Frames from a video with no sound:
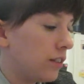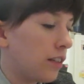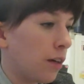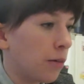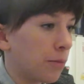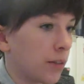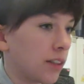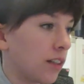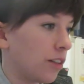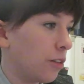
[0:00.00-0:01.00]
now put
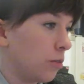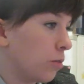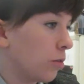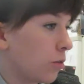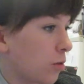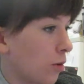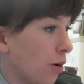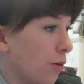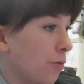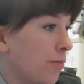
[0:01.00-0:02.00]
that on Google
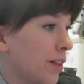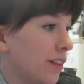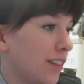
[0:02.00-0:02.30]
Chrome.